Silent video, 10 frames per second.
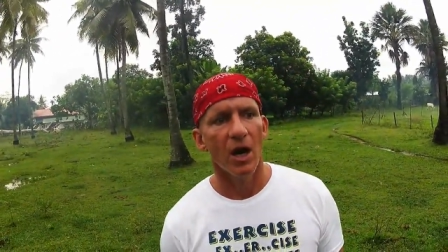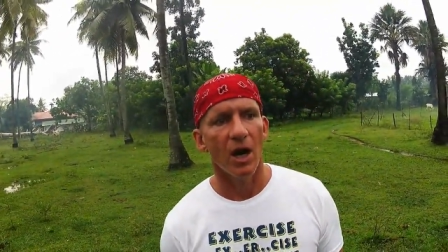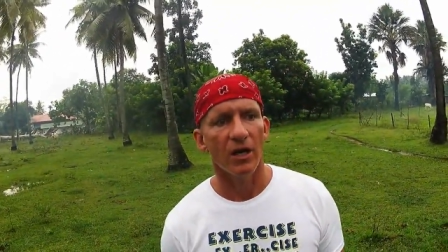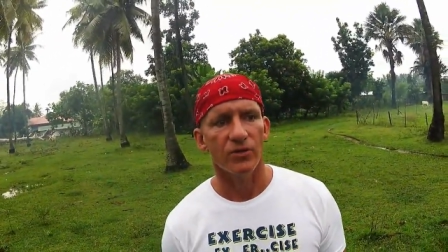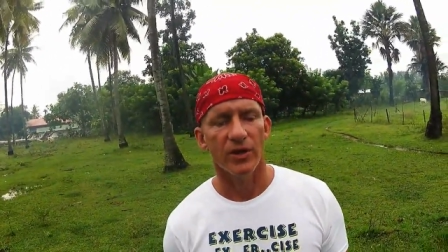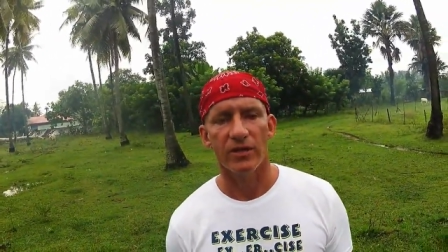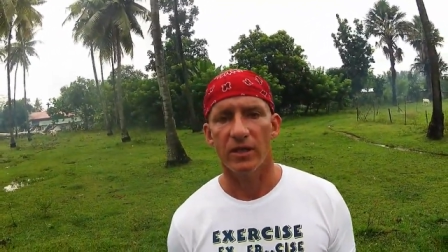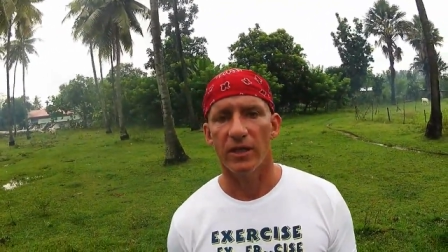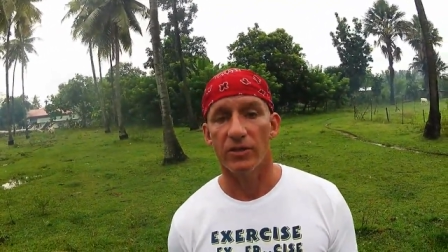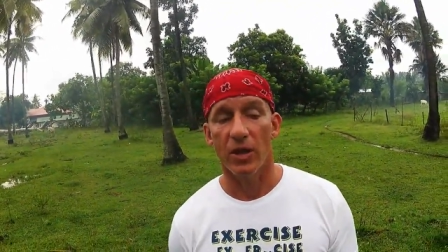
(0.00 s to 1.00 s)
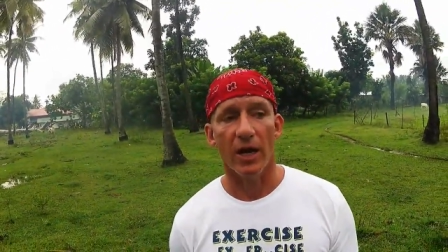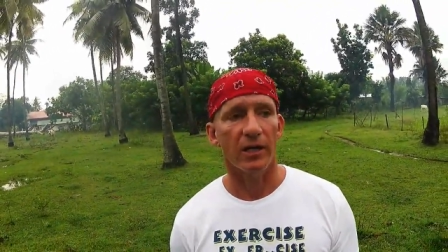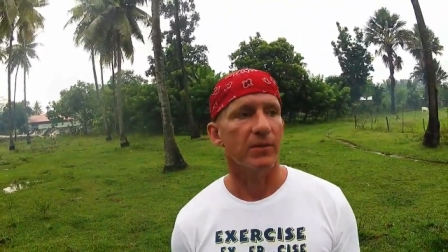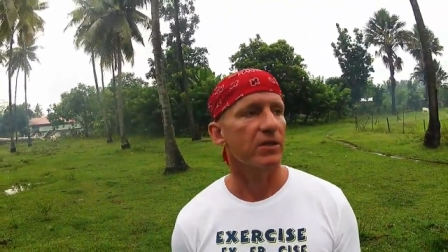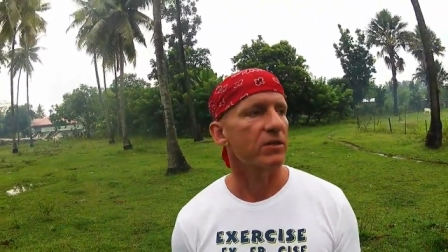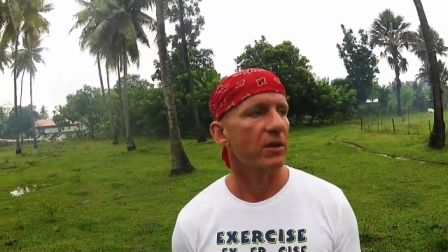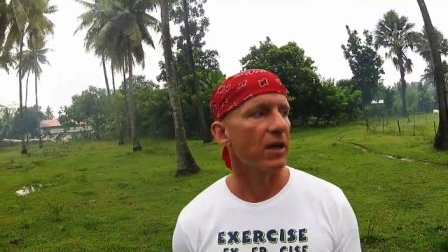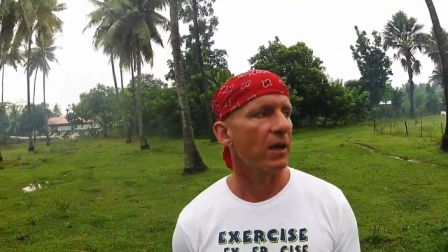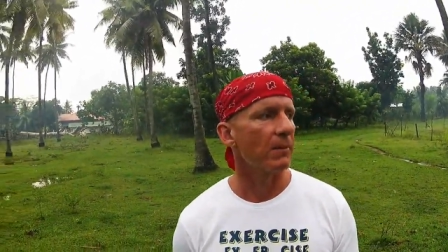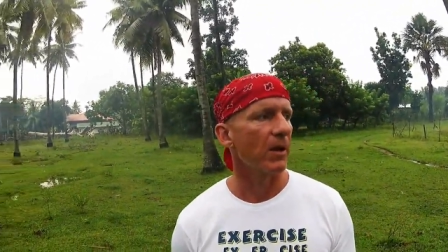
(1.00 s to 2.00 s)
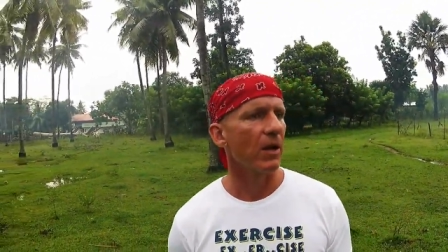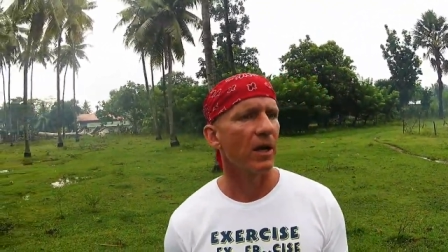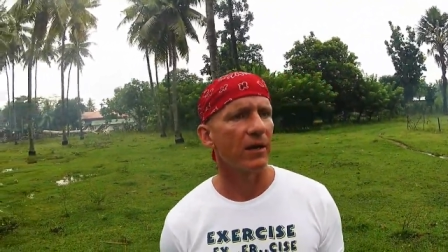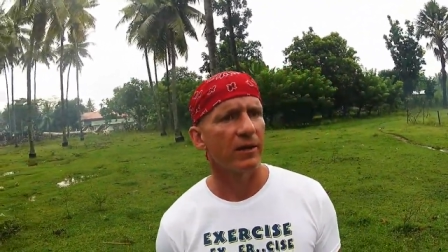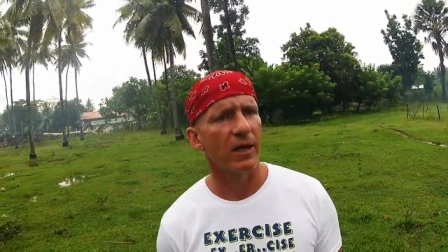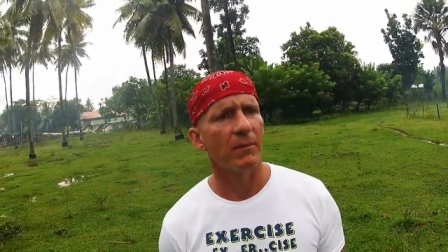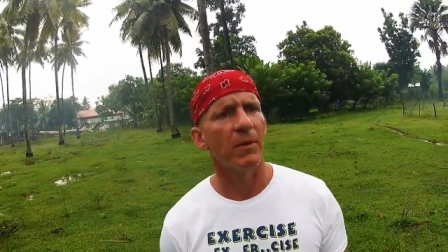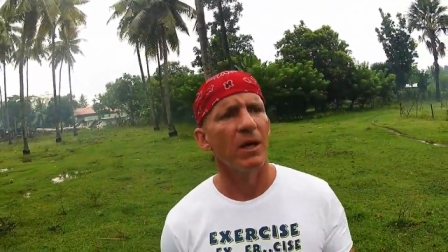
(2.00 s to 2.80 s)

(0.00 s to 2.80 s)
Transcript: on translated documents. Um, a lot of them